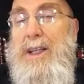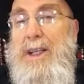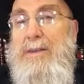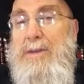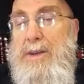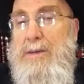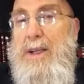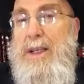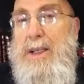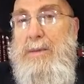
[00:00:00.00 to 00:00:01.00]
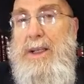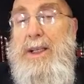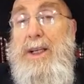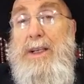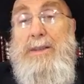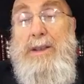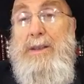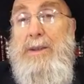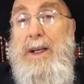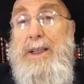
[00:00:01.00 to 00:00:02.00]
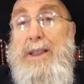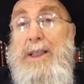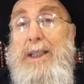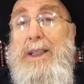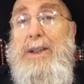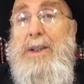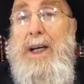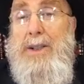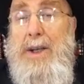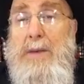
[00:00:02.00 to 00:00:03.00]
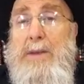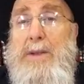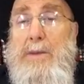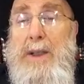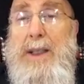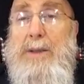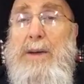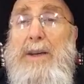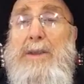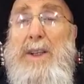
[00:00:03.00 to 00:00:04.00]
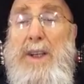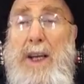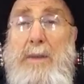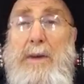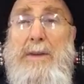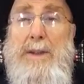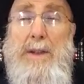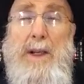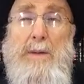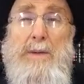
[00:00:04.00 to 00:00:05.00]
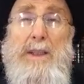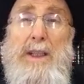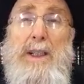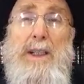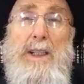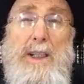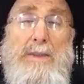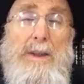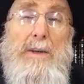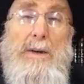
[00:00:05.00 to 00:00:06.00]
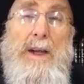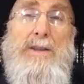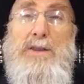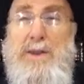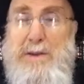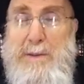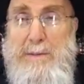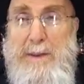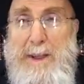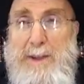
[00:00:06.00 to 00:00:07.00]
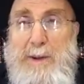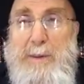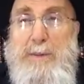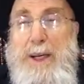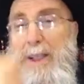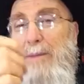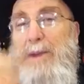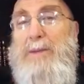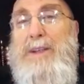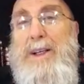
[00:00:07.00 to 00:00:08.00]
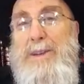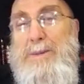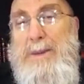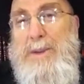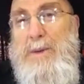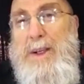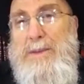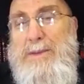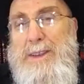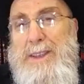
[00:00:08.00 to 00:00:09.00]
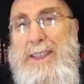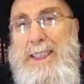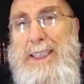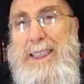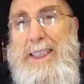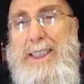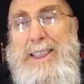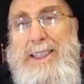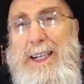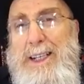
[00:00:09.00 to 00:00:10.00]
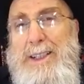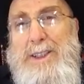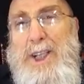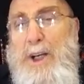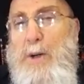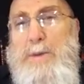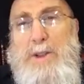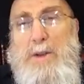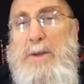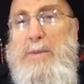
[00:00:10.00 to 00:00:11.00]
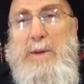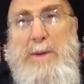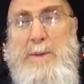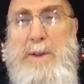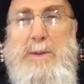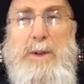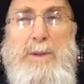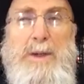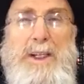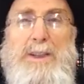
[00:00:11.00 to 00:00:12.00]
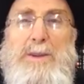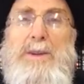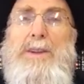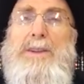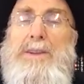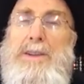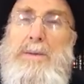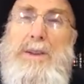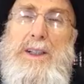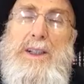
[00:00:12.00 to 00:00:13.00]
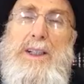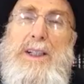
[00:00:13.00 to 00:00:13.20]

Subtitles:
if she really committed any sin or not. Hashem is willing to have the name of Hashem even erased just to bring shlom bayit between a husband and wife. Now, shalom is so important. We spoke about it earlier in the week,